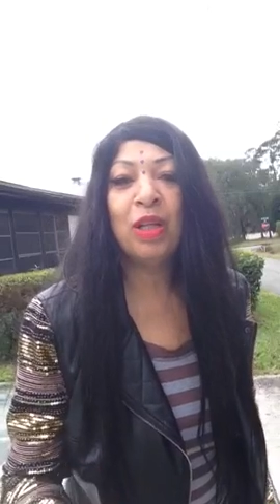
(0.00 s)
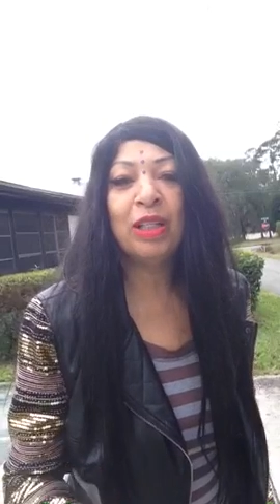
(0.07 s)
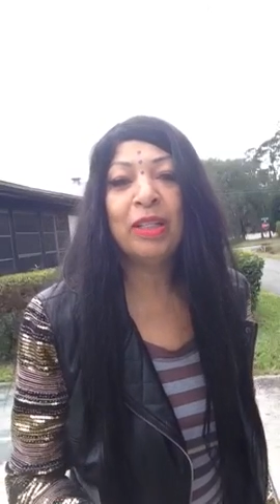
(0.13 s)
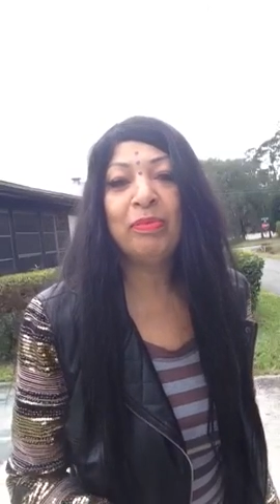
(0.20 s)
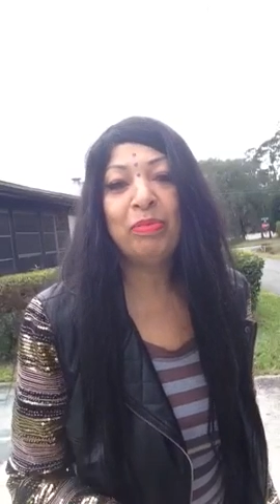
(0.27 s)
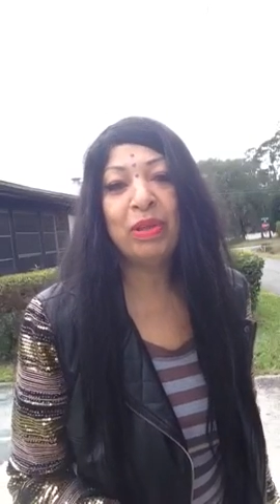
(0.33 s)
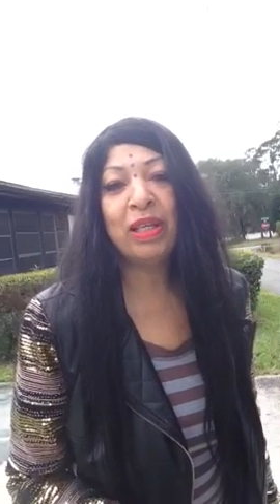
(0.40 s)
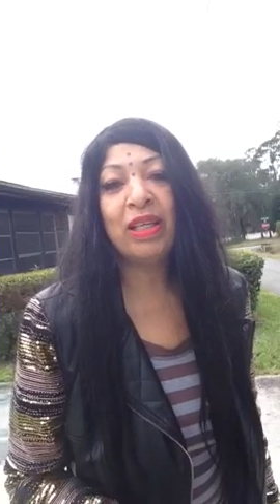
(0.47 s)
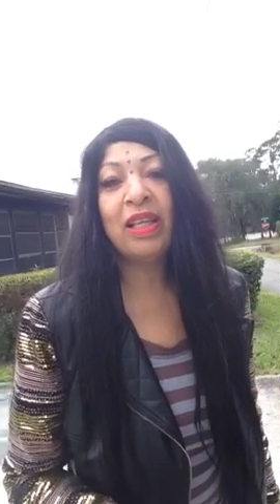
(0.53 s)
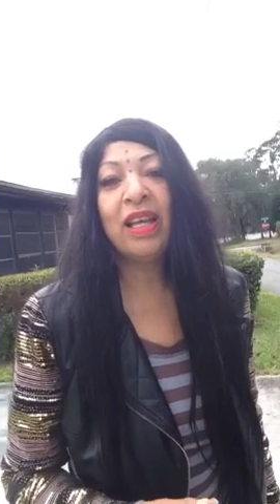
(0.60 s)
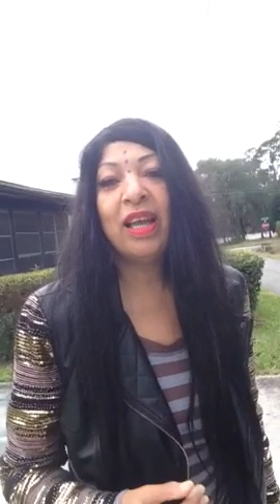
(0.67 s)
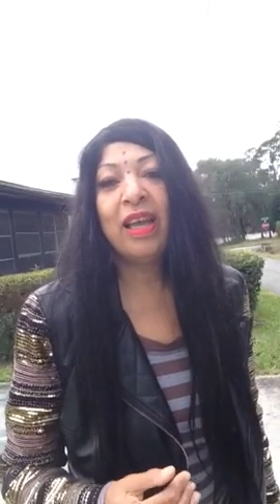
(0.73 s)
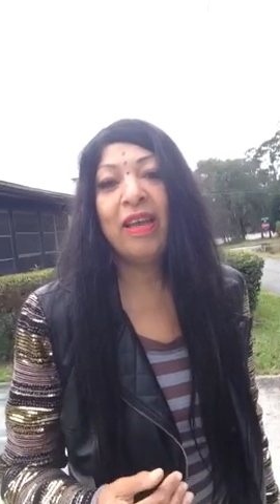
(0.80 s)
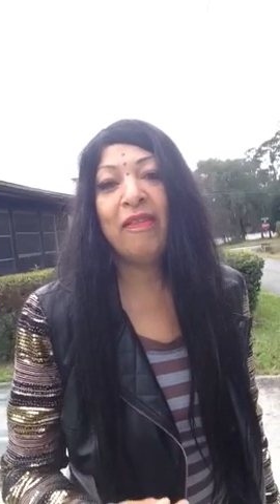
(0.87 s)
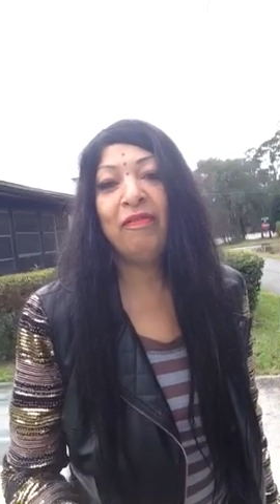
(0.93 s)
really be
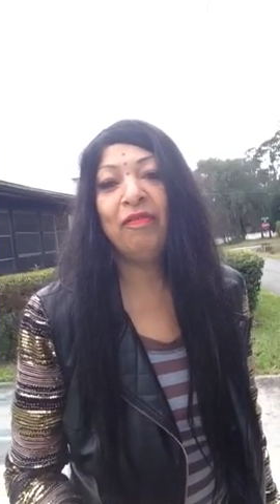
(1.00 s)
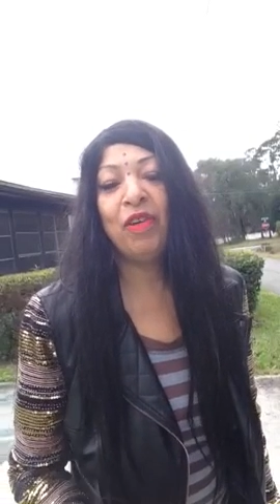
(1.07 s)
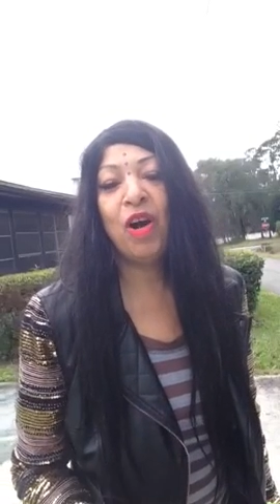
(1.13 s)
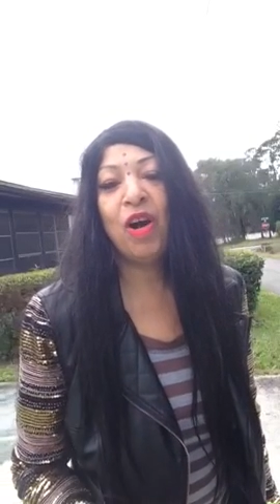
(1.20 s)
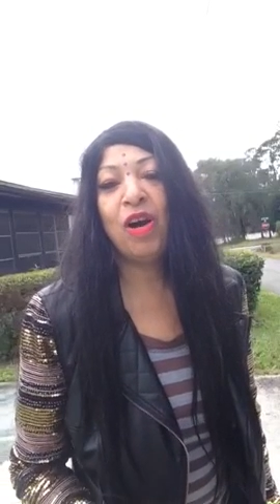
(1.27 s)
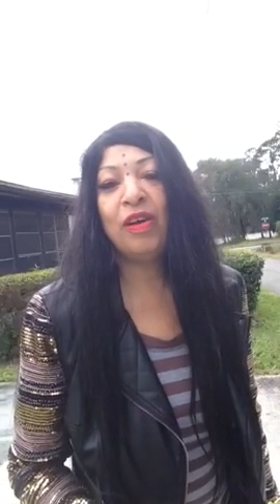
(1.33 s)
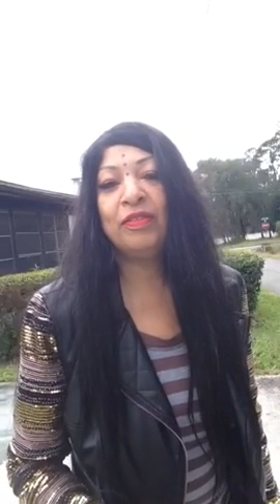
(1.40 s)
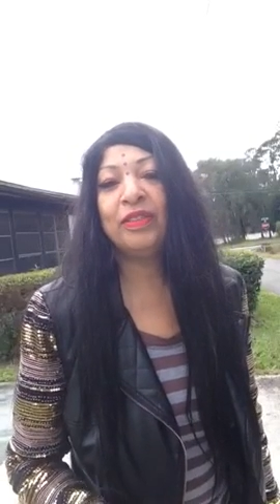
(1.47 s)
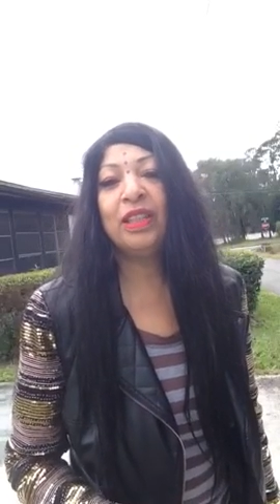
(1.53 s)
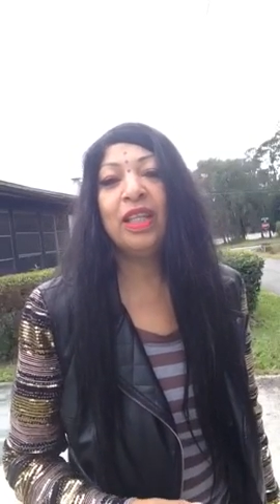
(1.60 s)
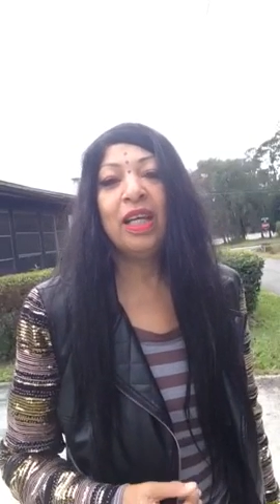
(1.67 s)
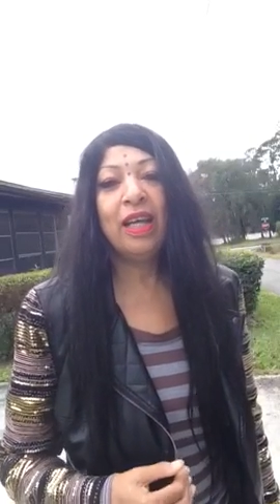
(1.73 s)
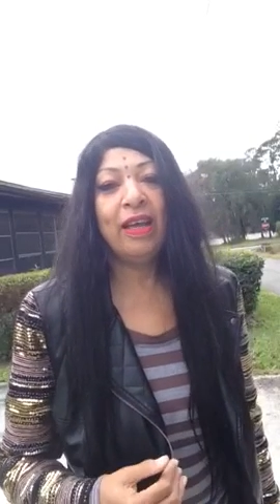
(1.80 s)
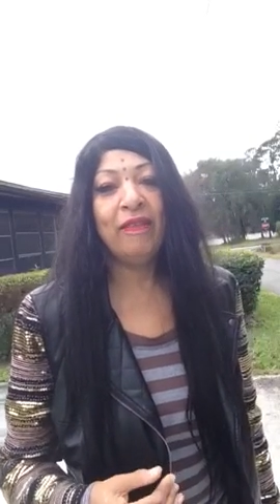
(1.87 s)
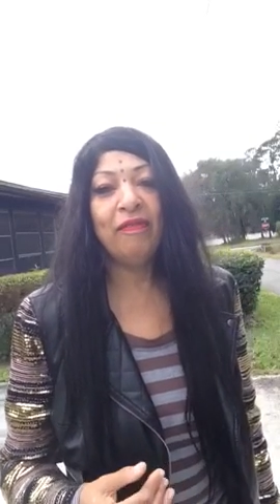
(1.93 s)
involved
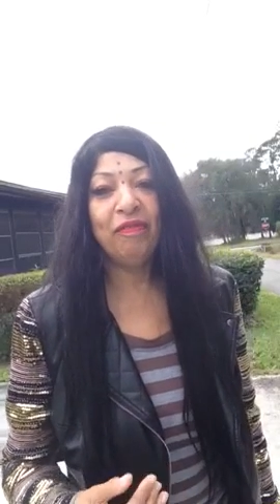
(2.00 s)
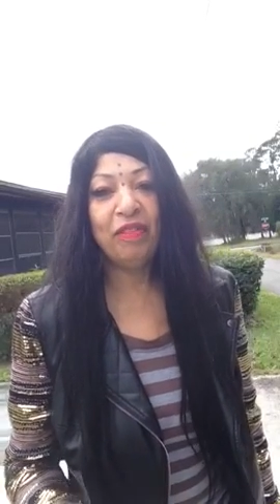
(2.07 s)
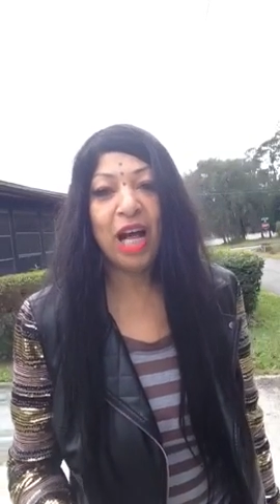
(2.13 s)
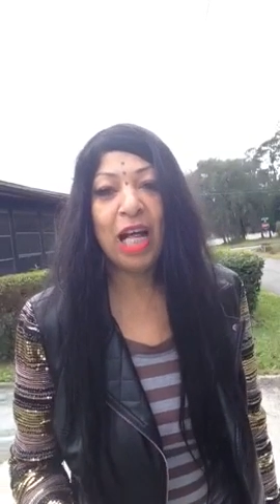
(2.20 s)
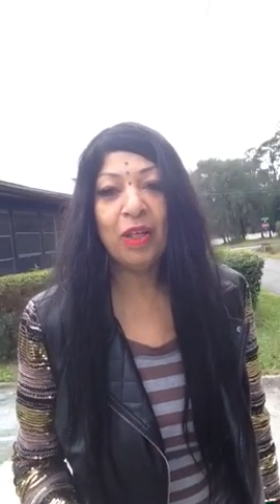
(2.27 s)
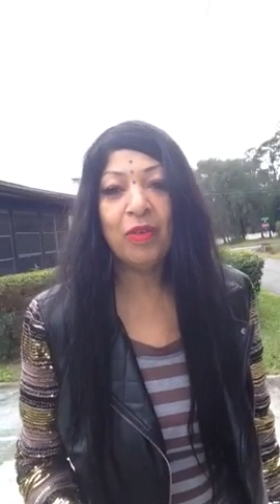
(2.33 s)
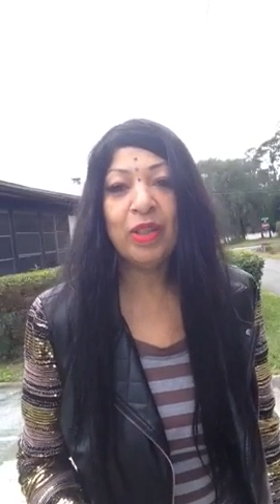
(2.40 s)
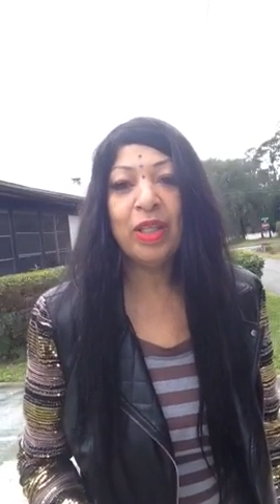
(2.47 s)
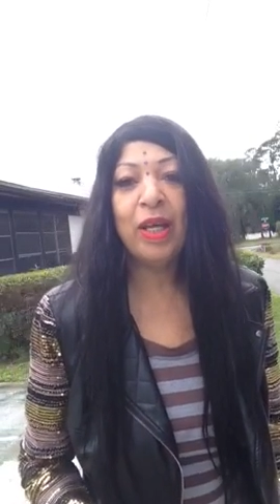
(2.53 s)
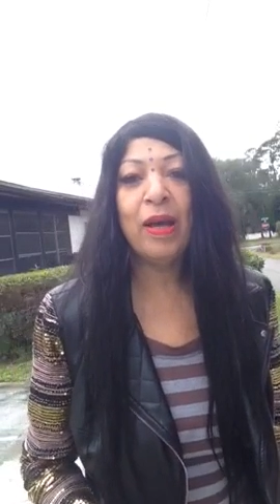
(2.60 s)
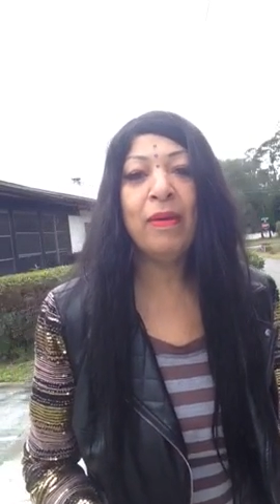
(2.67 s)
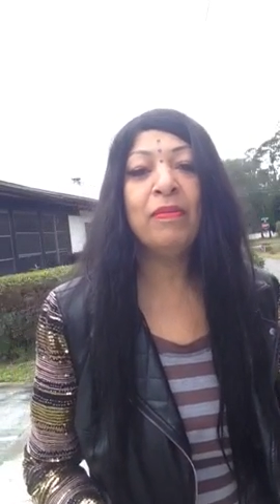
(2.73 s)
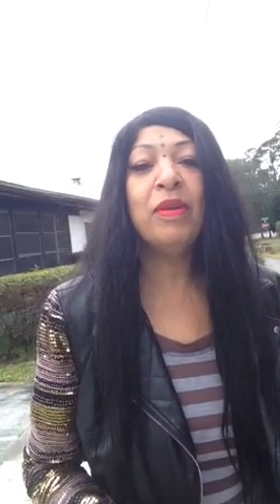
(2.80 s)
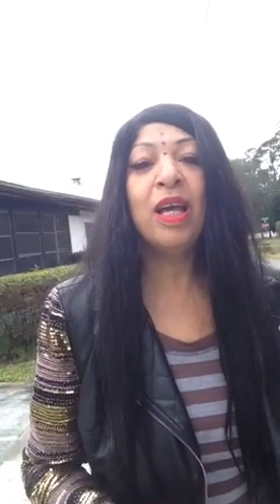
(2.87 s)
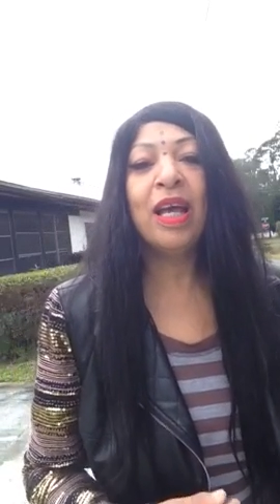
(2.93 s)
in following
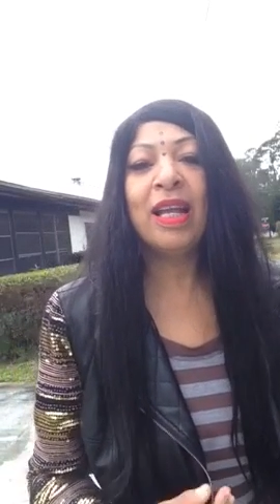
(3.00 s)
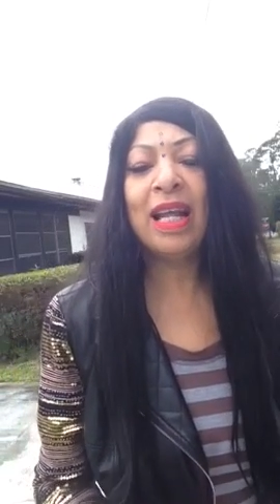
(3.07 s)
him.